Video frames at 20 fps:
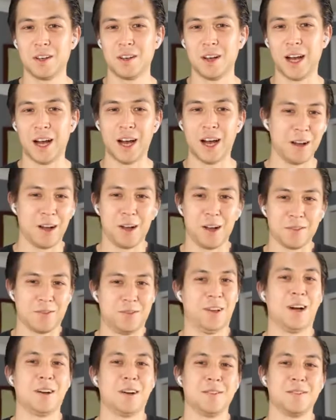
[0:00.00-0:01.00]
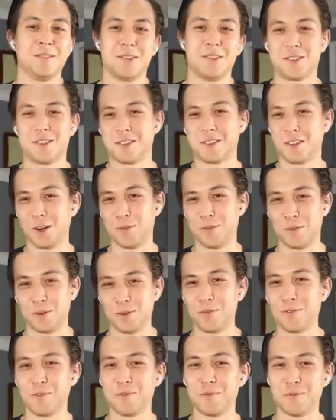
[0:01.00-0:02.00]
I'll just go for
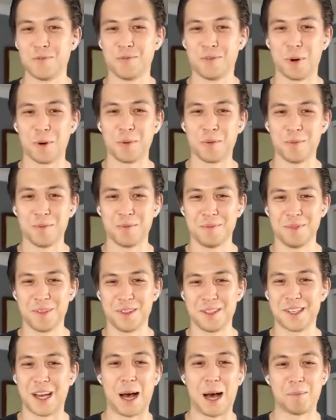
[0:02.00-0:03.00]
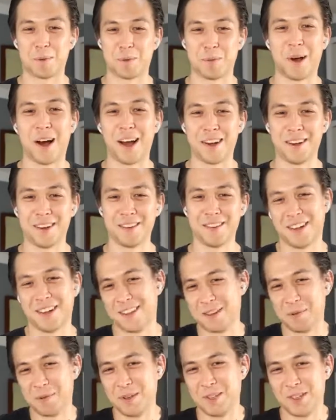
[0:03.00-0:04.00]
the top spot. I
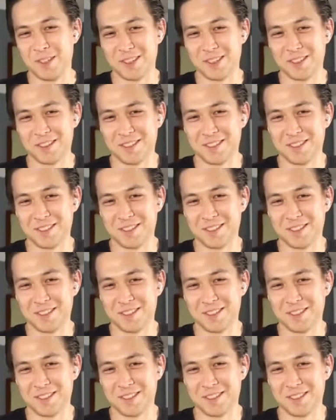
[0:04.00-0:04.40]
think we should just